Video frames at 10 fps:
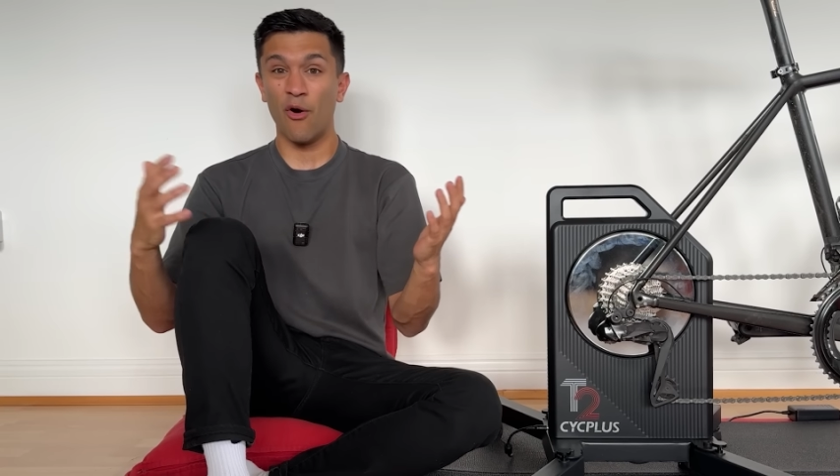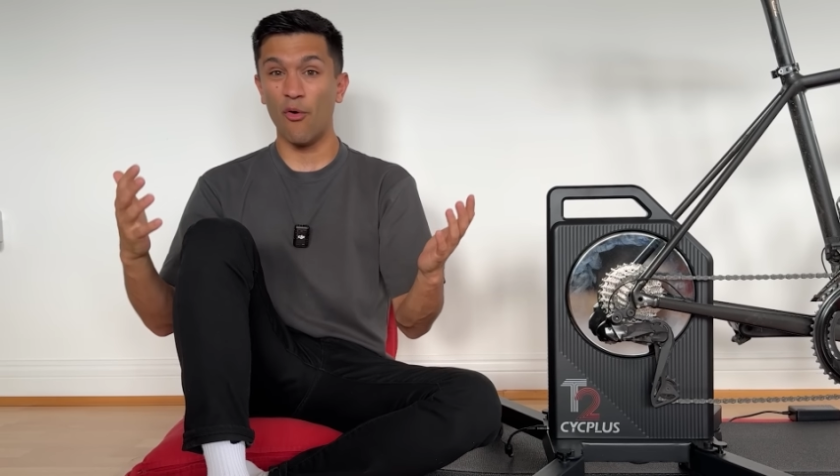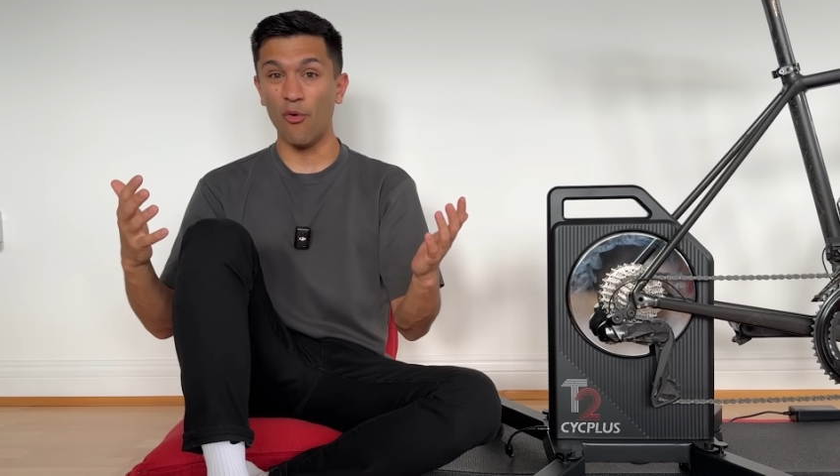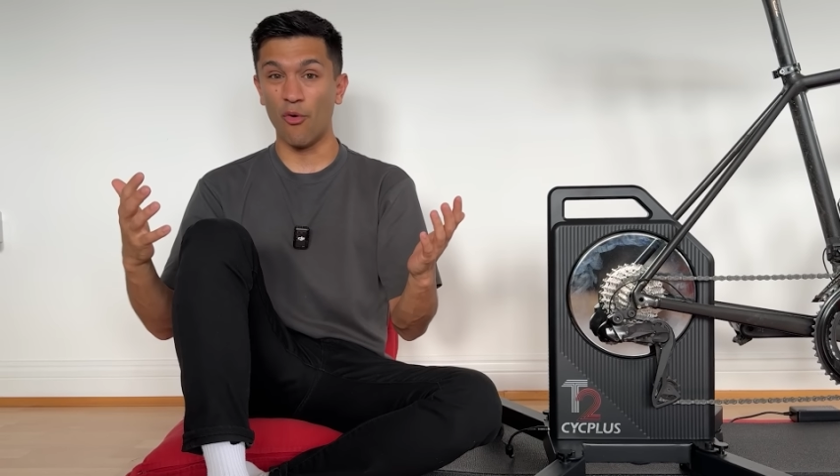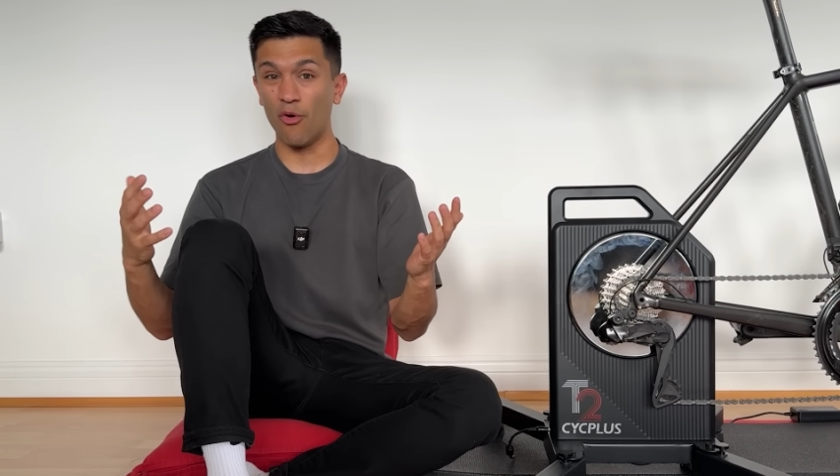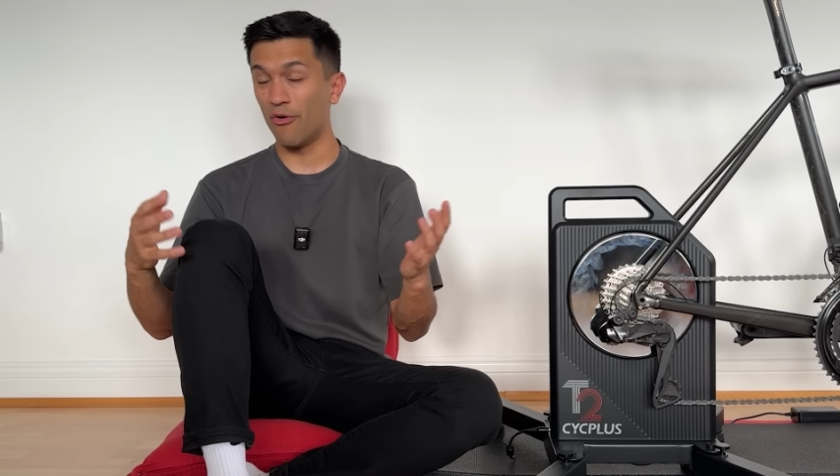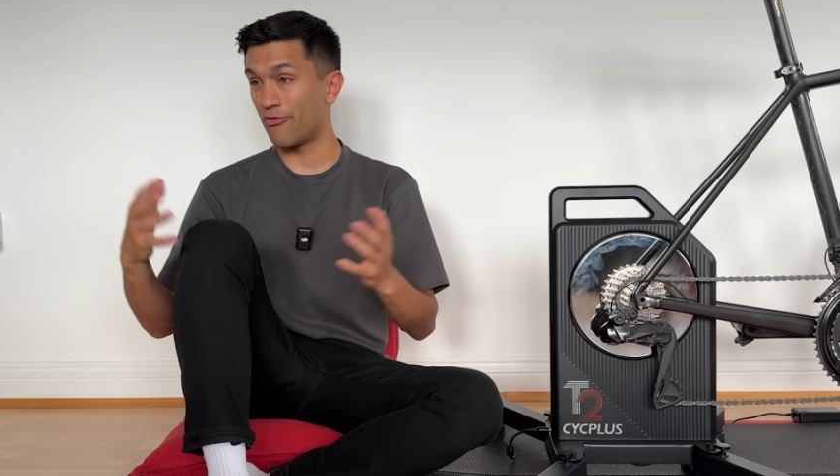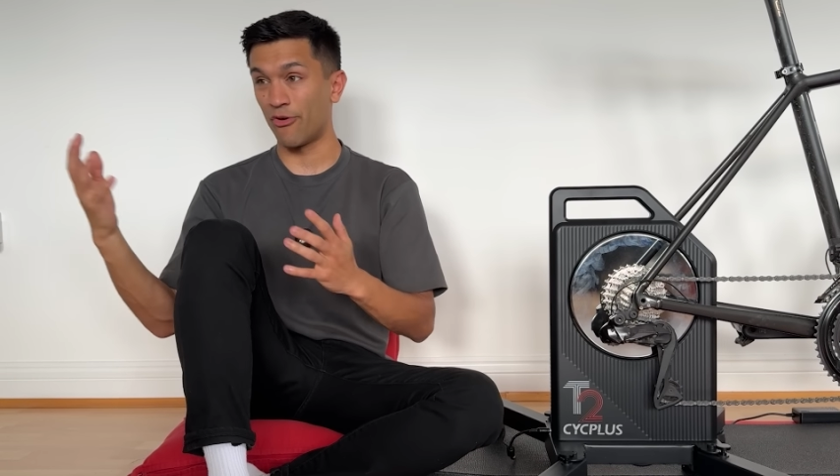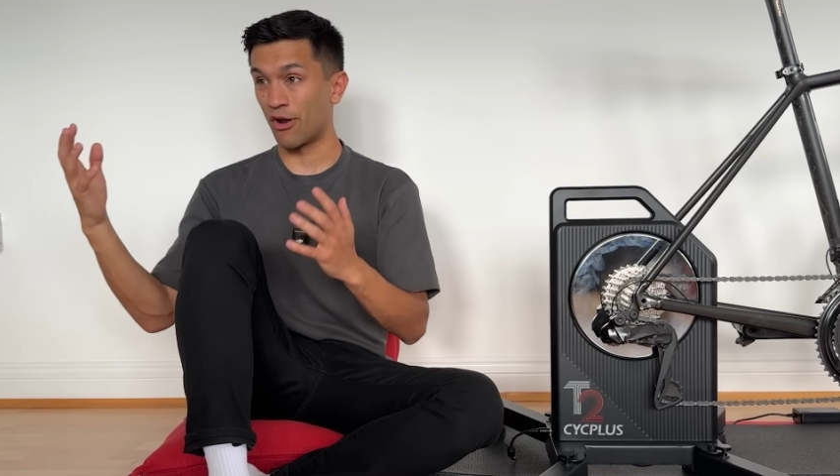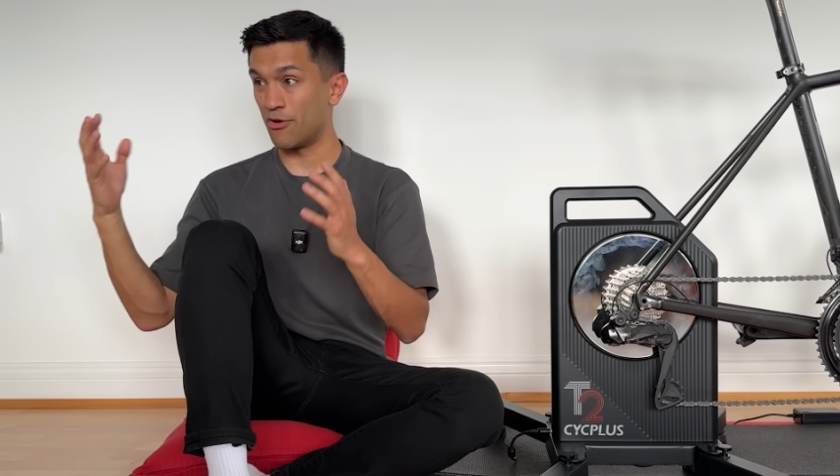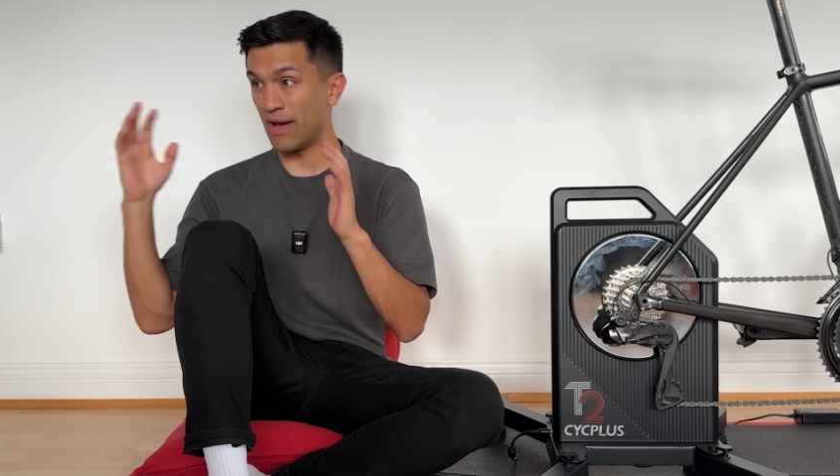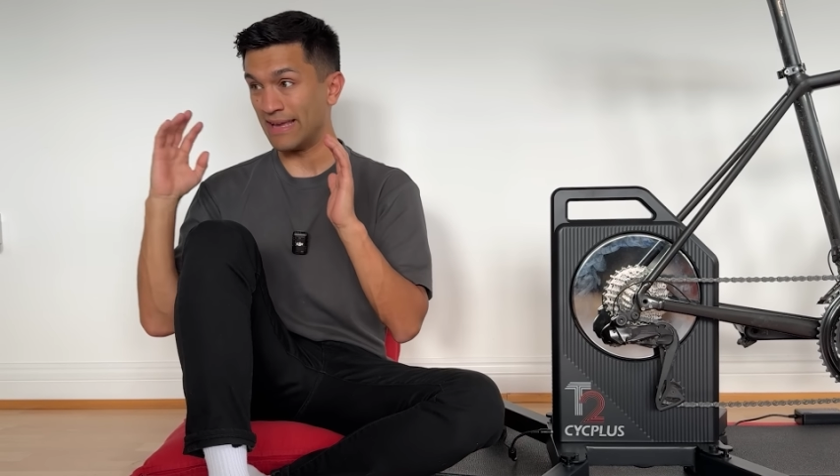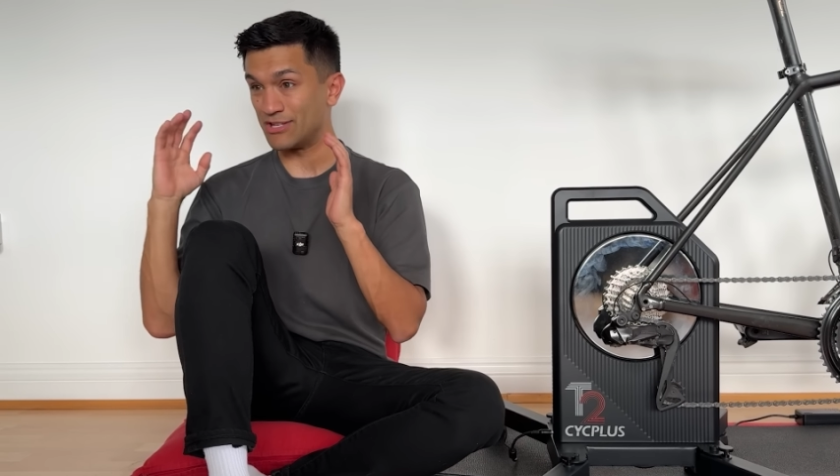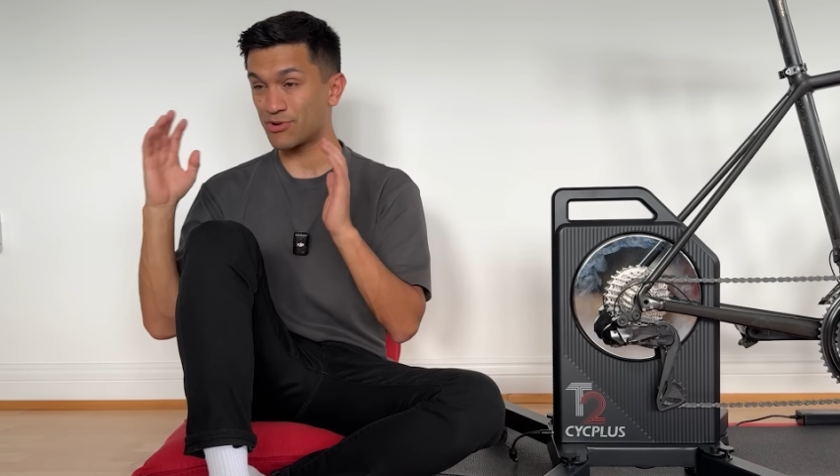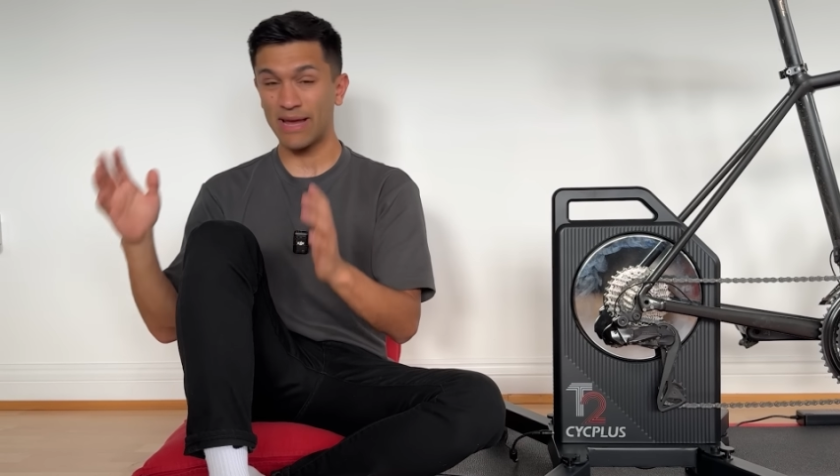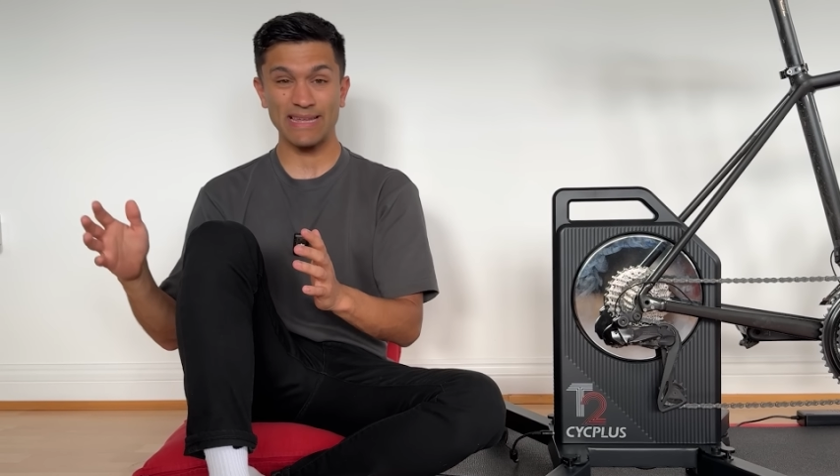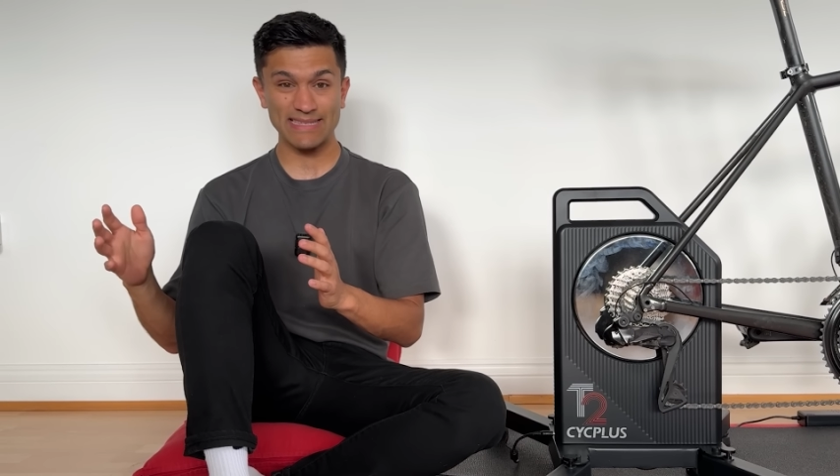or follow a training